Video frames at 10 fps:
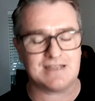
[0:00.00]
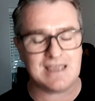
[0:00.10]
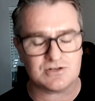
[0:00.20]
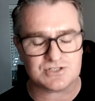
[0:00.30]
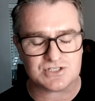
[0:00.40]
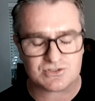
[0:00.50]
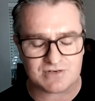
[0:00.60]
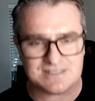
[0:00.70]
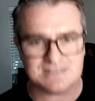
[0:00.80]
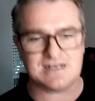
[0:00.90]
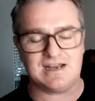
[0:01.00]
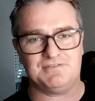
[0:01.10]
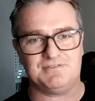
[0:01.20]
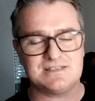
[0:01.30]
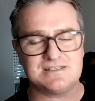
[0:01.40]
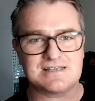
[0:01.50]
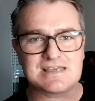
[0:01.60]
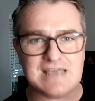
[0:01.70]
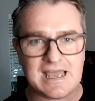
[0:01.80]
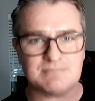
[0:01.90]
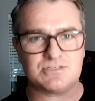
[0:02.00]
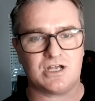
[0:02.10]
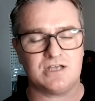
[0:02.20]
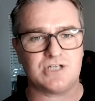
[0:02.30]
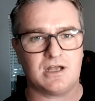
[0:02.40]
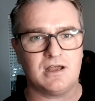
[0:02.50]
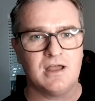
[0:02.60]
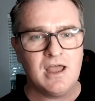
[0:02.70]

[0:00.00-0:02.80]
I cannot stress this enough. This is a game changer